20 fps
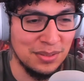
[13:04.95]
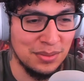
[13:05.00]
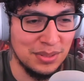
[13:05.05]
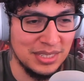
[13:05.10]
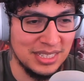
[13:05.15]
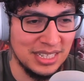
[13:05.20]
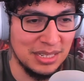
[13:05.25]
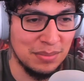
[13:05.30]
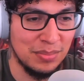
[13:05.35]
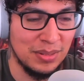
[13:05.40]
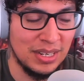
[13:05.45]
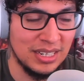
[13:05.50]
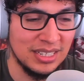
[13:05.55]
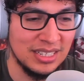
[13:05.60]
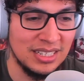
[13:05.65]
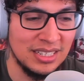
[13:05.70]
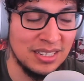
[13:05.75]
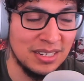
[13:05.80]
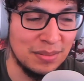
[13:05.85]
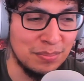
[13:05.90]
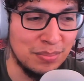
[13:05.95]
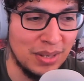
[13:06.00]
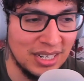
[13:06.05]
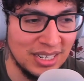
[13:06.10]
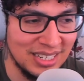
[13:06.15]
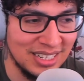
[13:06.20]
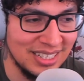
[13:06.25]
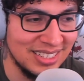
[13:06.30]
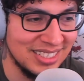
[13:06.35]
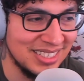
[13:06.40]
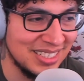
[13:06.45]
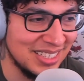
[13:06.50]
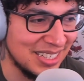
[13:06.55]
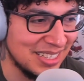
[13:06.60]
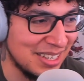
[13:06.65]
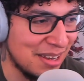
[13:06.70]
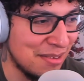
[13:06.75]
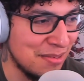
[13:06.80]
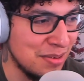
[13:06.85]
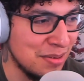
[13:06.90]
to deal with Dick Buck Buckus.
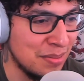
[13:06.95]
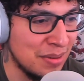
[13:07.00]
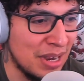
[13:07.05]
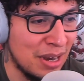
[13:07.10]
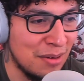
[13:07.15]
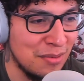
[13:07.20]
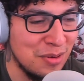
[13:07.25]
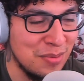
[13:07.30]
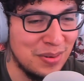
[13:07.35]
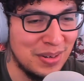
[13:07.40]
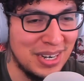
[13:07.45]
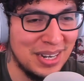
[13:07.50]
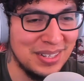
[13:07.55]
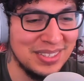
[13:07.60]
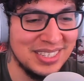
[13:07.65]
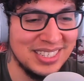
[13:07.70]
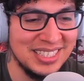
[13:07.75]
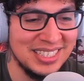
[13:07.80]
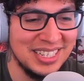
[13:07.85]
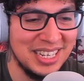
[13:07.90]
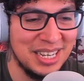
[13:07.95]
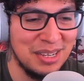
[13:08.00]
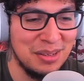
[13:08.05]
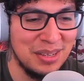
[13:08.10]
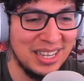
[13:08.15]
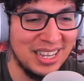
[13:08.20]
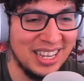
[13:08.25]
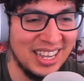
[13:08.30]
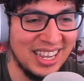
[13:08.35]
That's how he, how he pronounce his name,